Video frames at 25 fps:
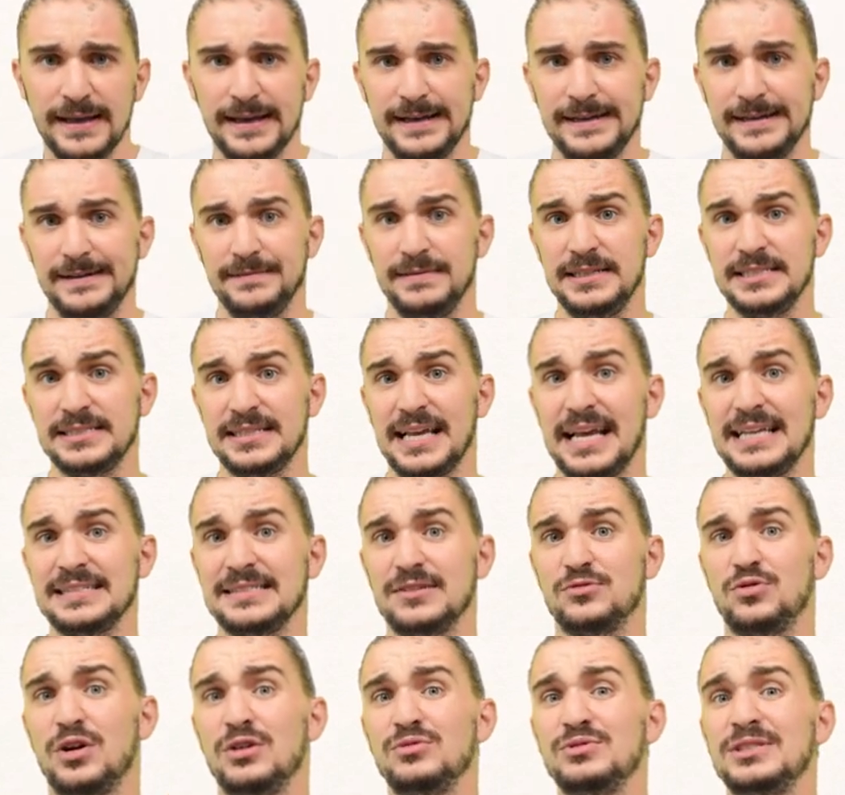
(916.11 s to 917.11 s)
This has
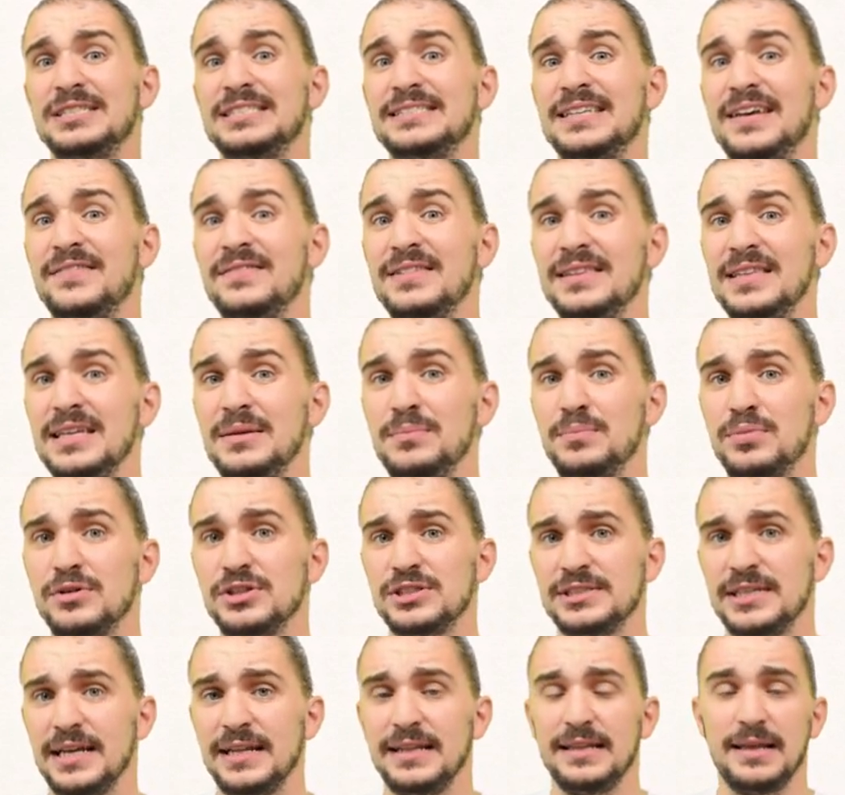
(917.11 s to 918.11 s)
around
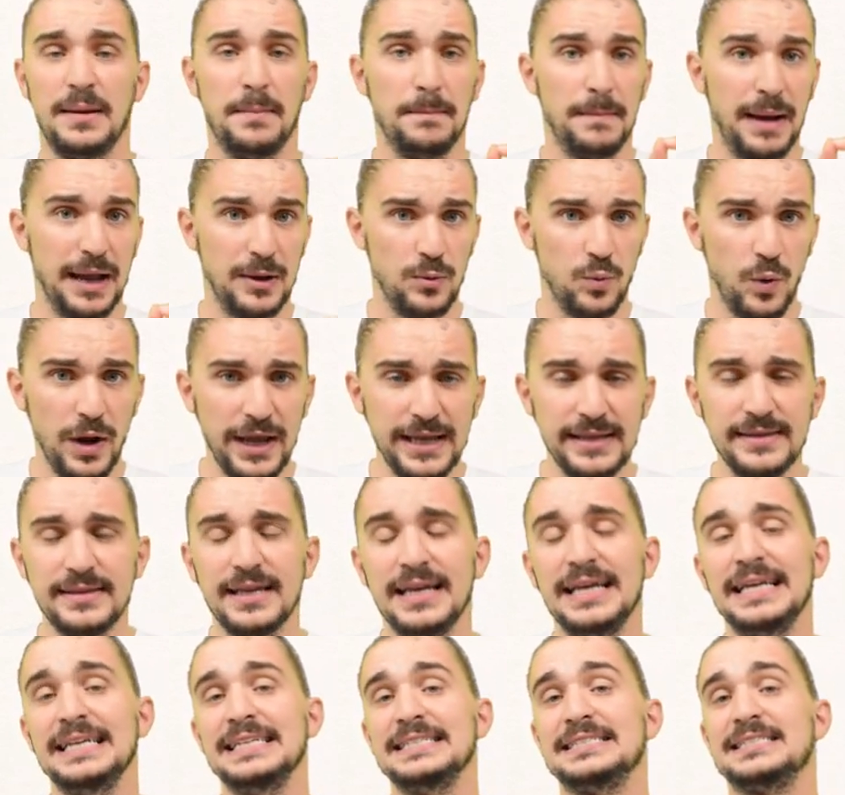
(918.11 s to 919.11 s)
17% by weight
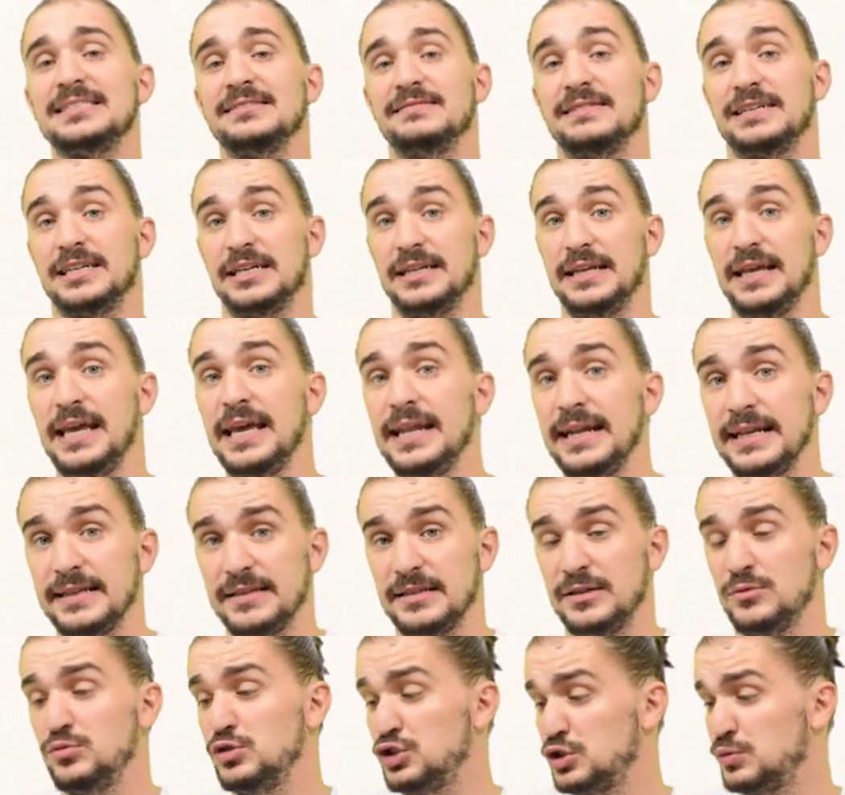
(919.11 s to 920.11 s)
silicon in
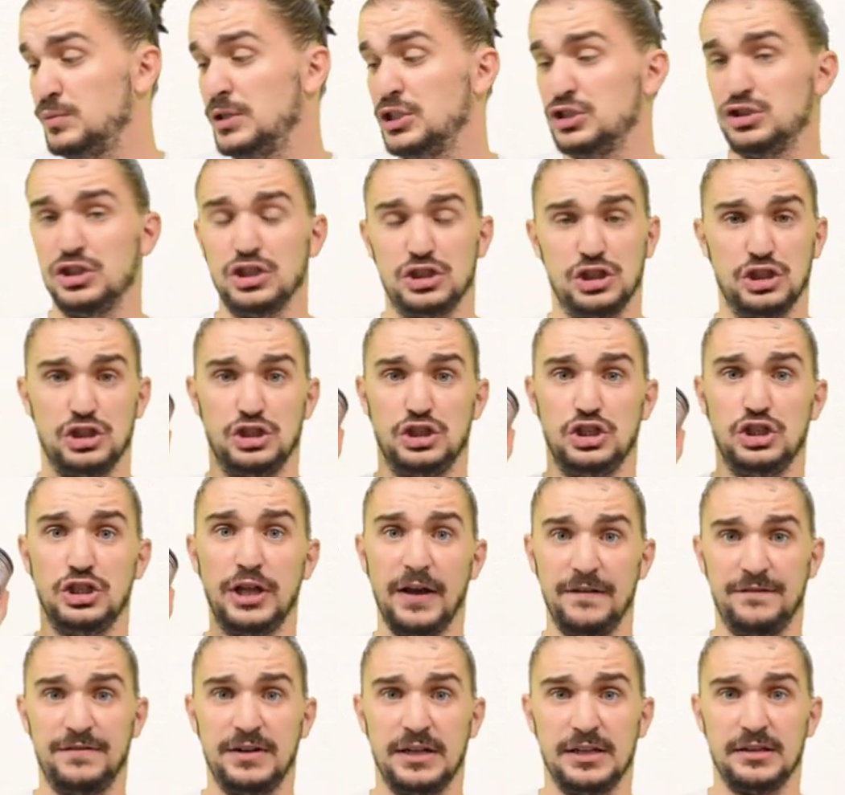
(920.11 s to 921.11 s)
it, which means this is
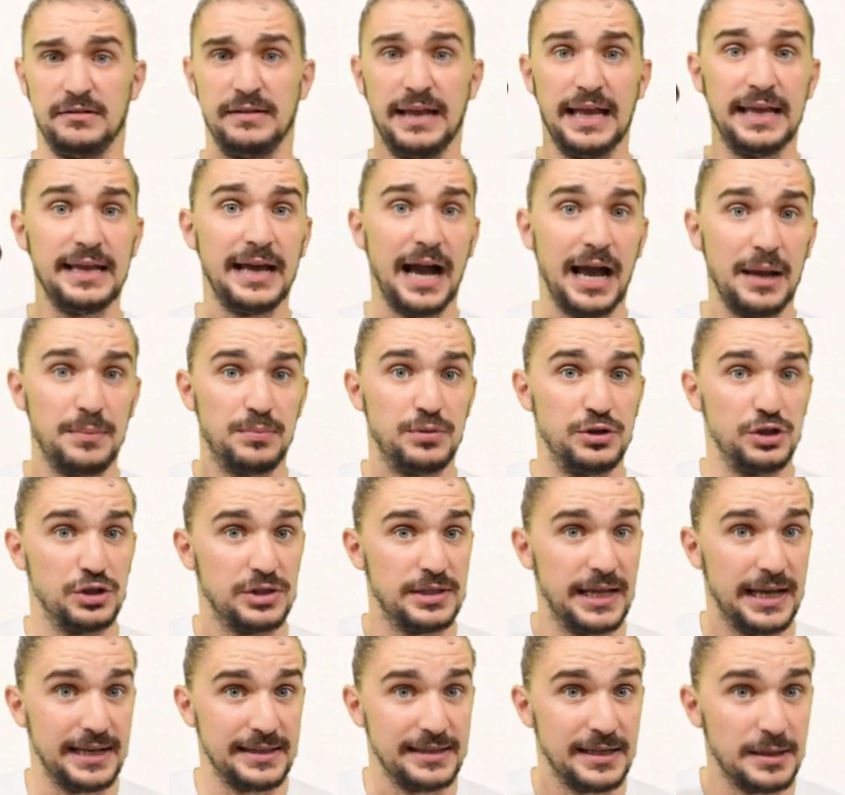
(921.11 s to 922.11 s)
definitely a
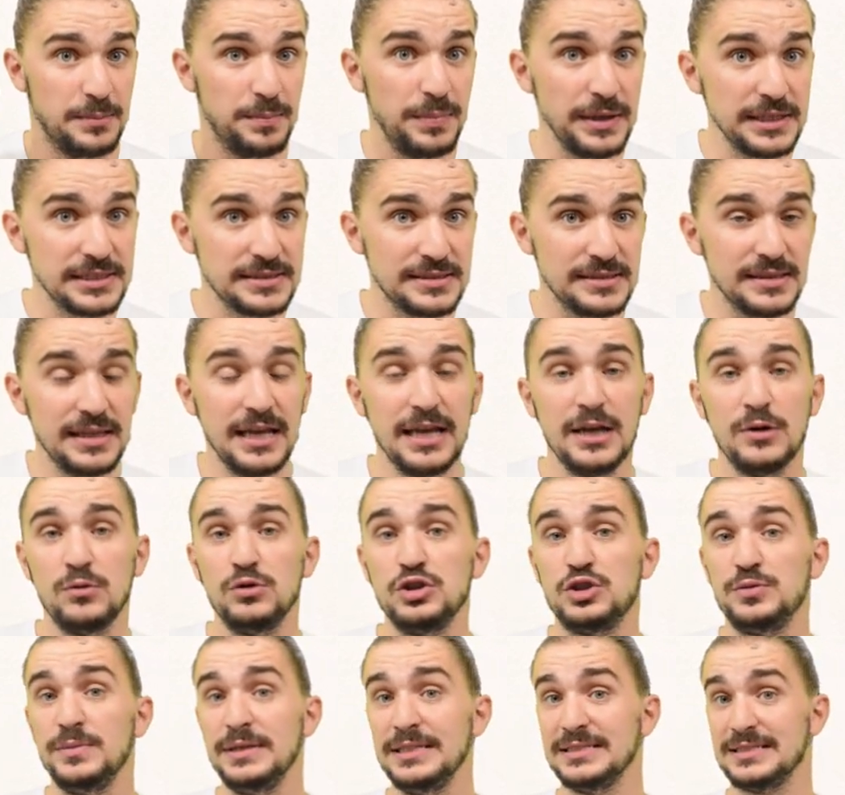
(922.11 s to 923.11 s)
hypereutectic piston,
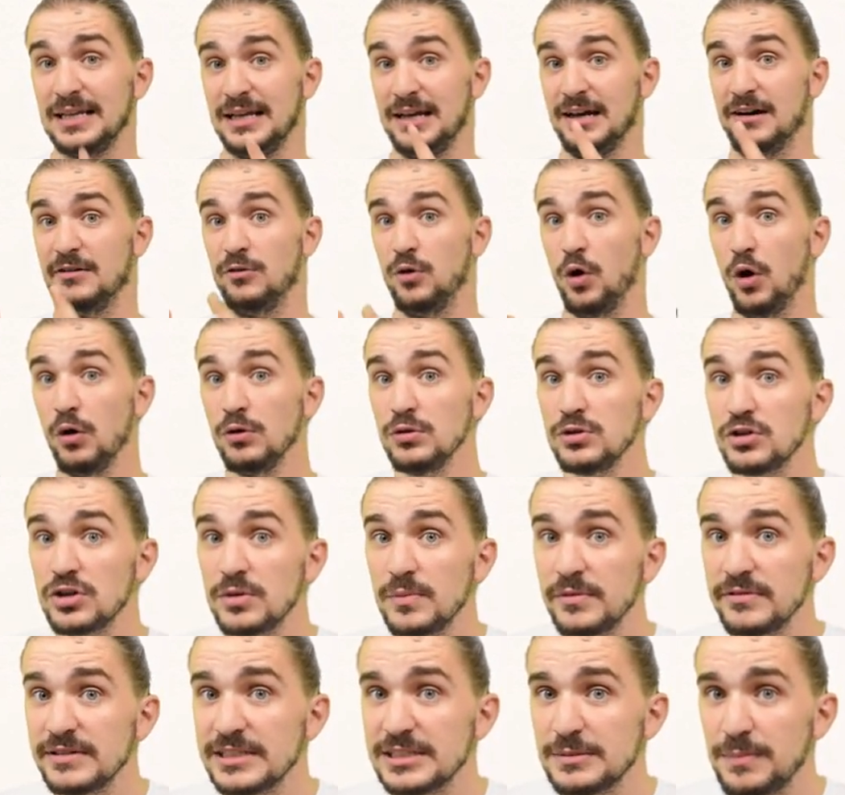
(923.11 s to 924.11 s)
which means low
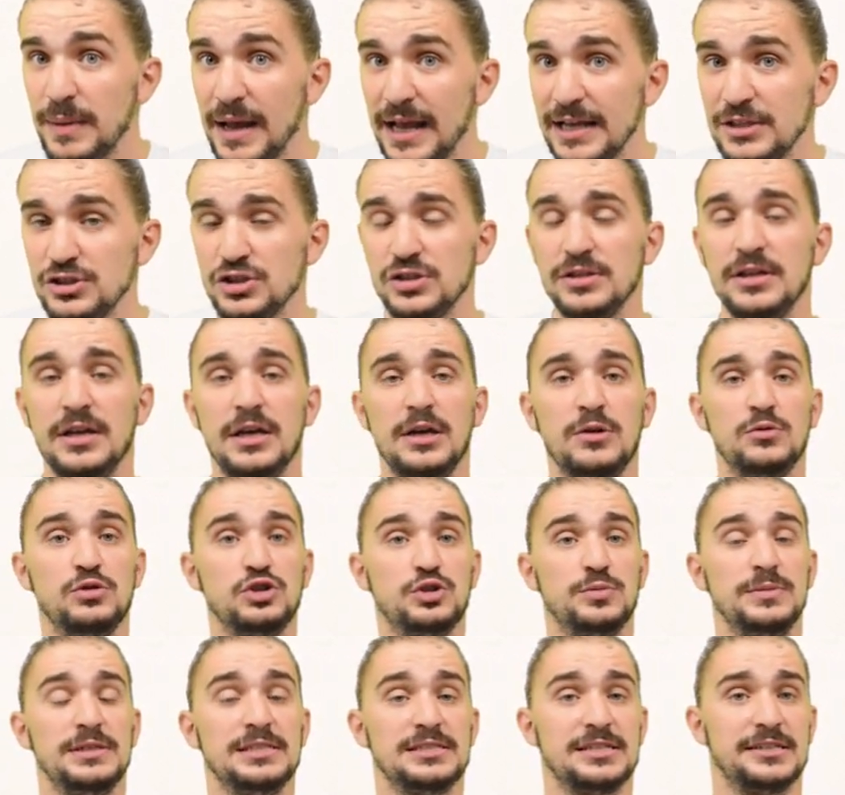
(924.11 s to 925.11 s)
thermal expansion,
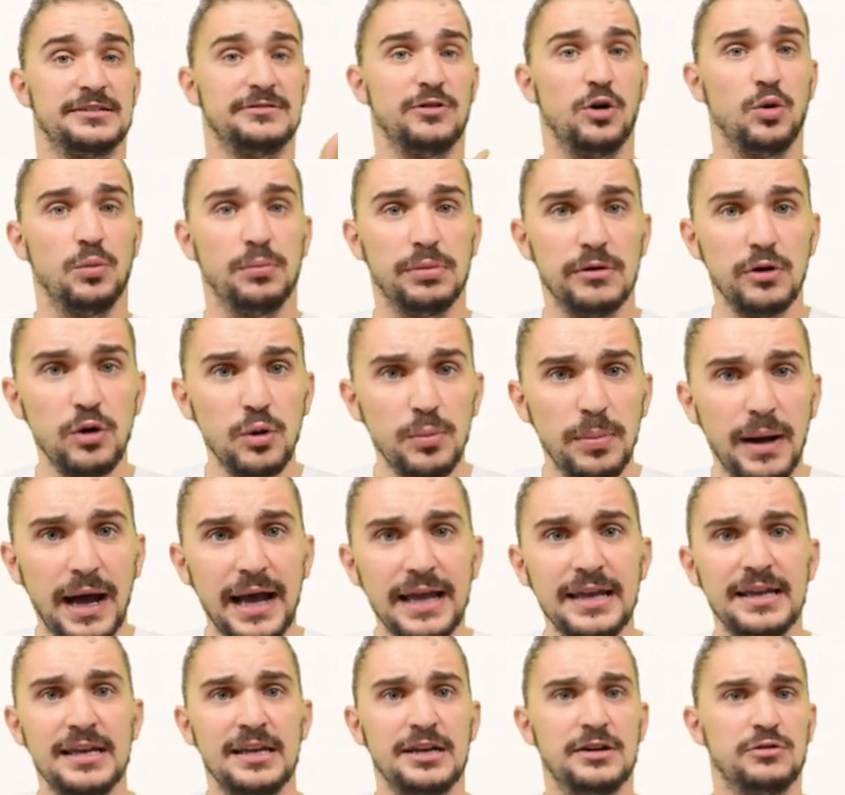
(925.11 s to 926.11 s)
which means low blow
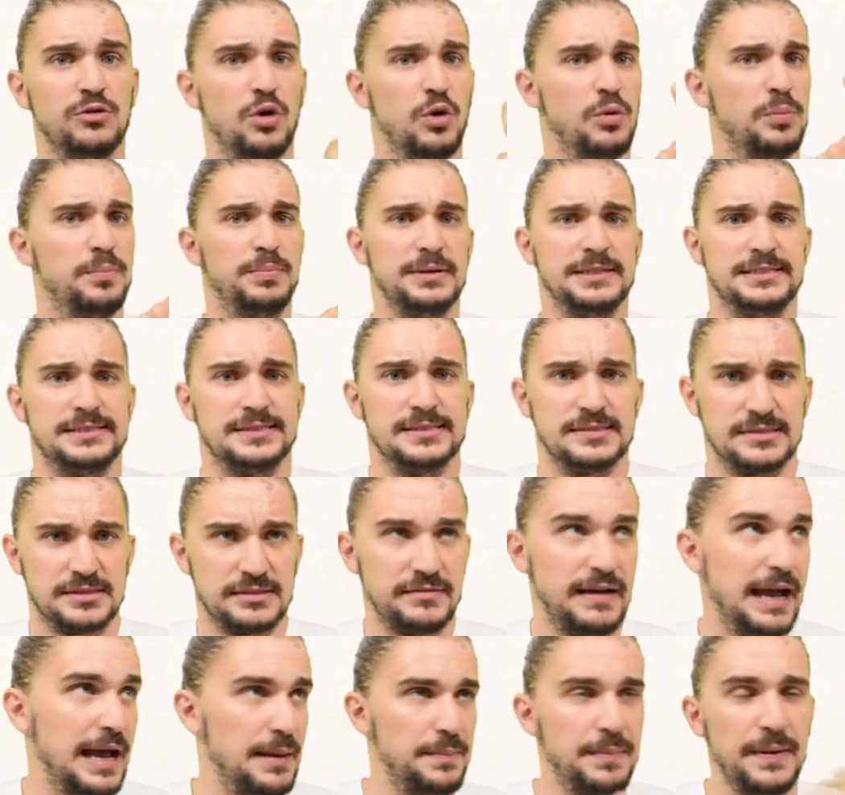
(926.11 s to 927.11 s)
by, low piston
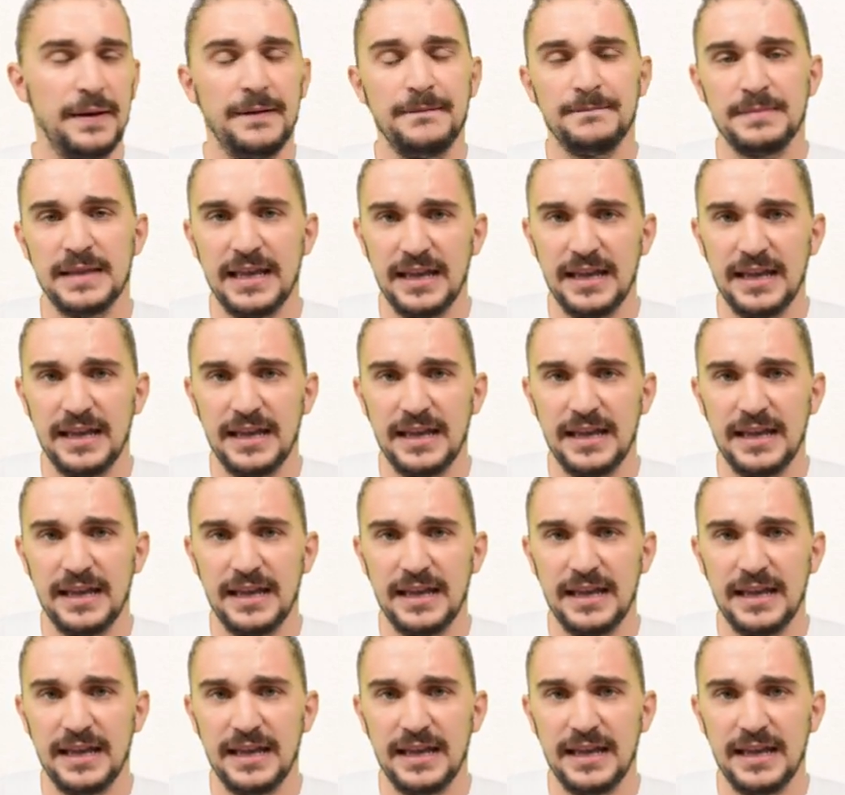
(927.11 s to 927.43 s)
slap,